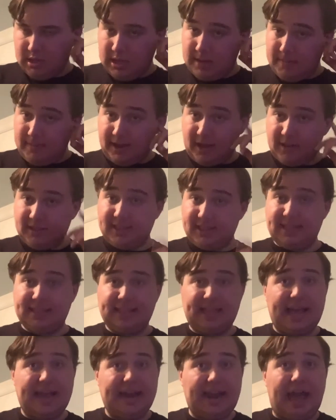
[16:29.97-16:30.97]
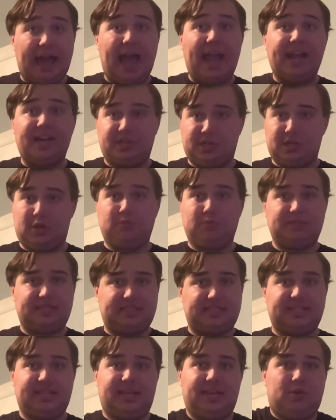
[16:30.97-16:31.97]
other than that, I don't
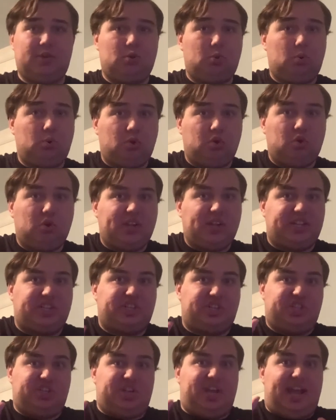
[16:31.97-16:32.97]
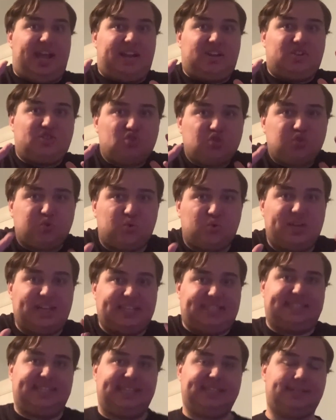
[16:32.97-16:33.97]
see legit
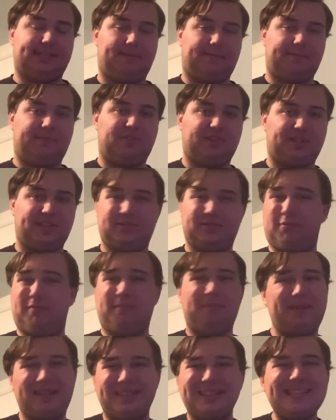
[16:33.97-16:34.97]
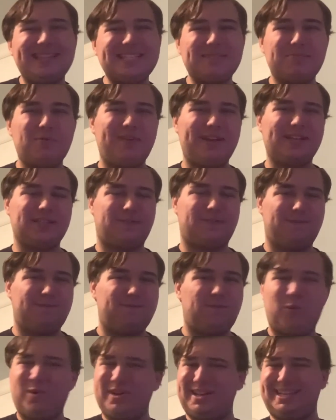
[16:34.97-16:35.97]
criticism for this movie. I mean, this movie has
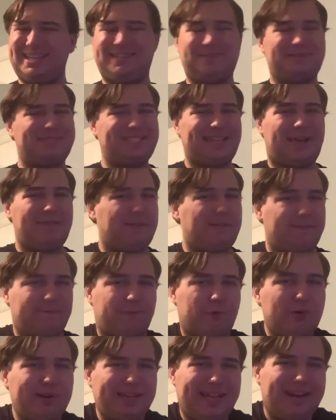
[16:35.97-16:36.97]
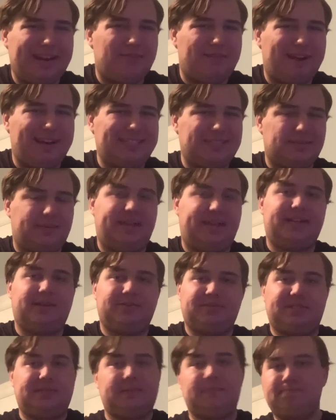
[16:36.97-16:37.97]
47, 48 around Rotten
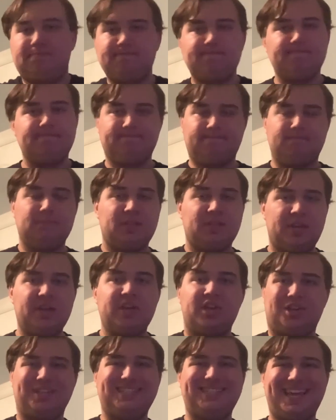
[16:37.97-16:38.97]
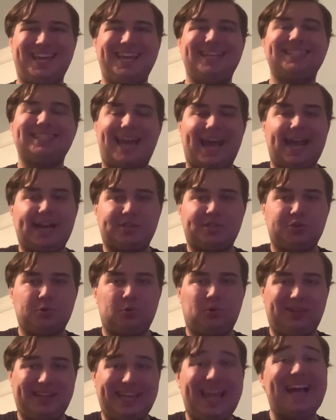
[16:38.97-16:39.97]
Tomatoes. You're saying it's
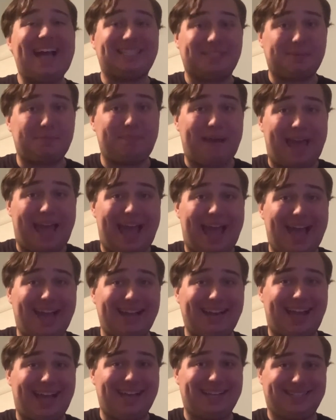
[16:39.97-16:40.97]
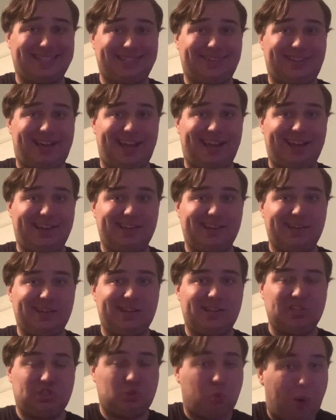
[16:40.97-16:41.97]
actually as bad as, like,
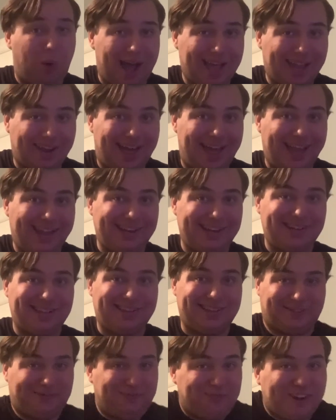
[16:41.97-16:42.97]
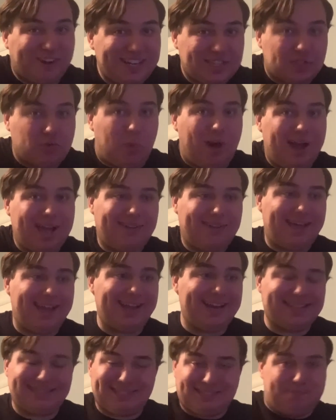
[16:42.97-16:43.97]
Twilight? Freaking Twilight?
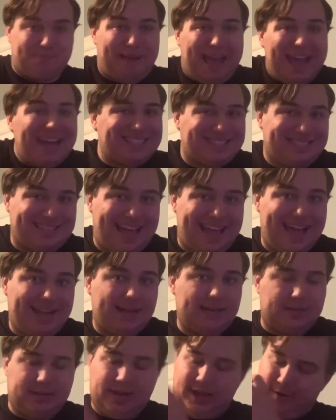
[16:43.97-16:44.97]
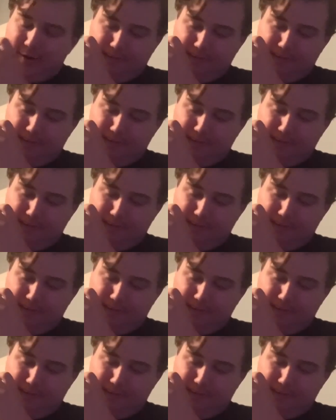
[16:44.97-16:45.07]
It's as bad as that? No.